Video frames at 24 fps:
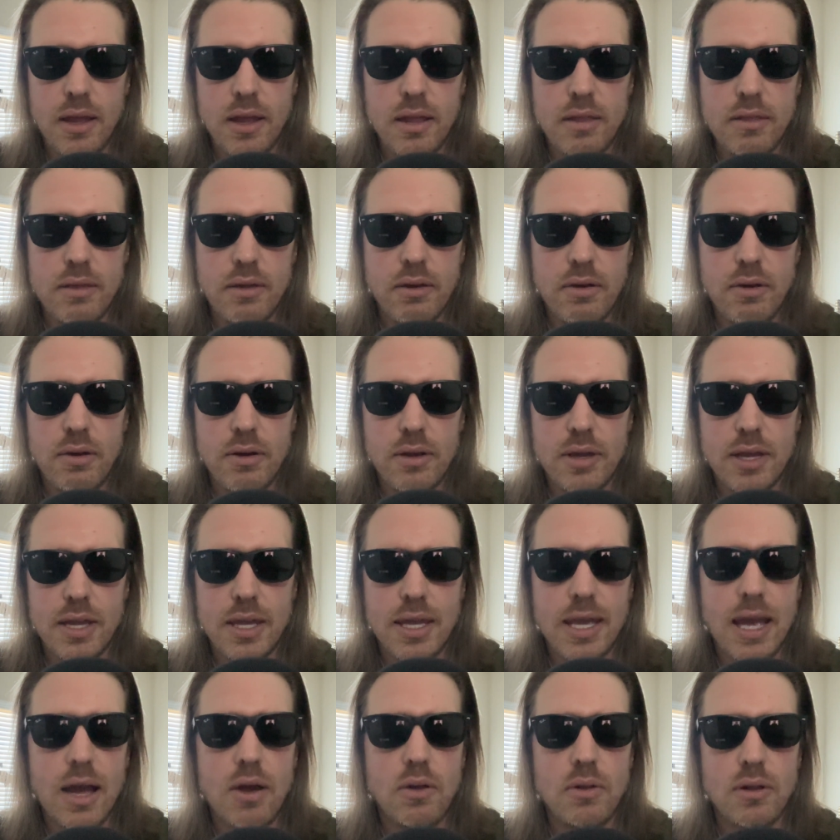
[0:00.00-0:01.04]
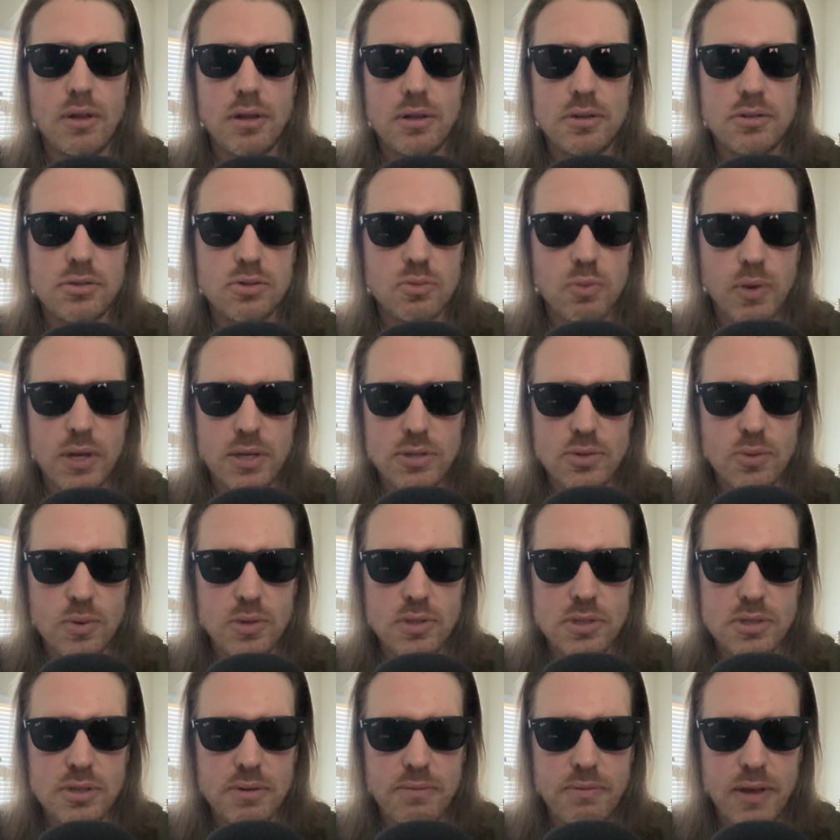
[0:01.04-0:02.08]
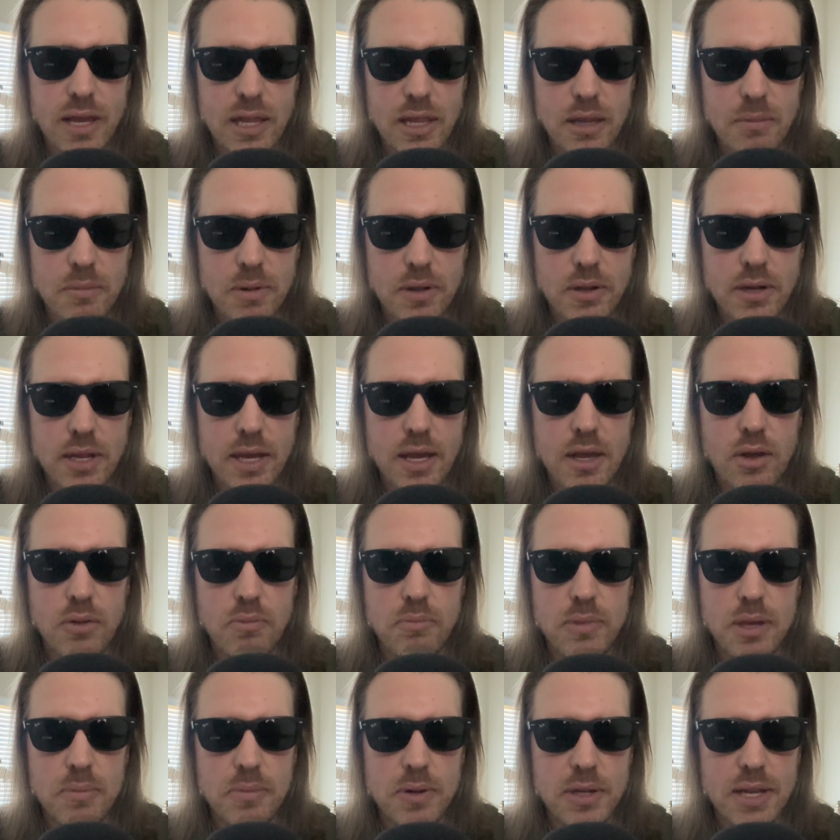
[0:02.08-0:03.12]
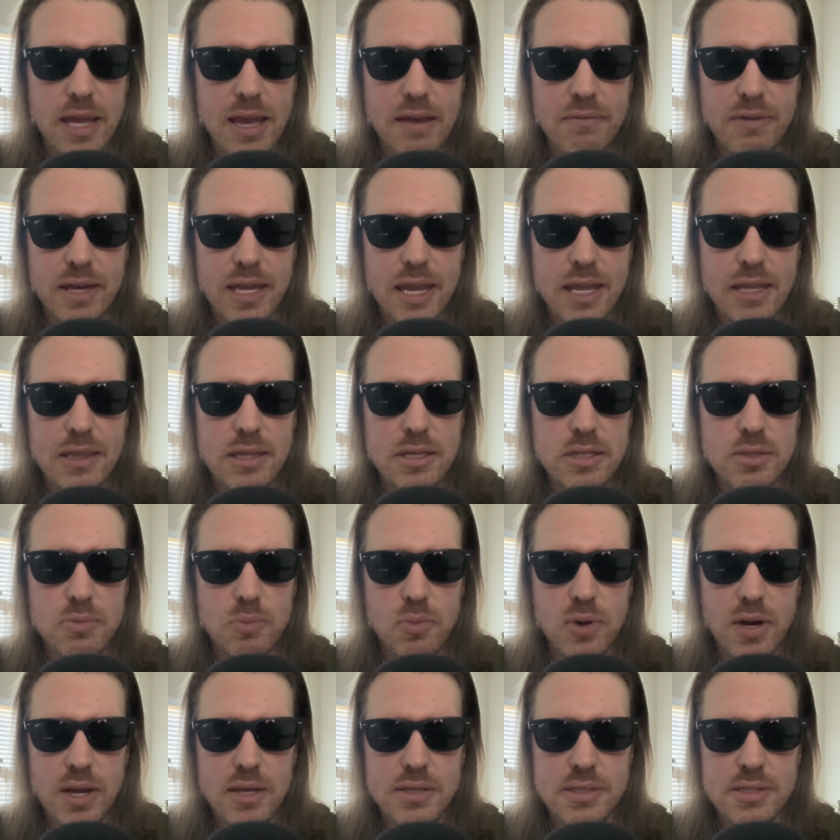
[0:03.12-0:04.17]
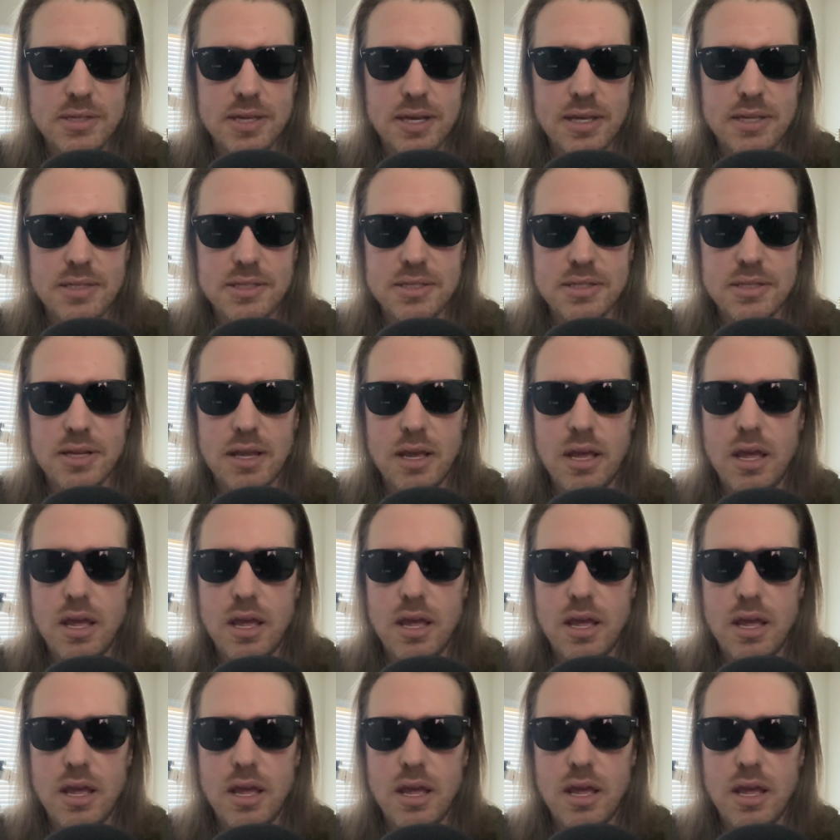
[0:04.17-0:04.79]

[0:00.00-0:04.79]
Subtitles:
There are countless resources available to help people navigate this process,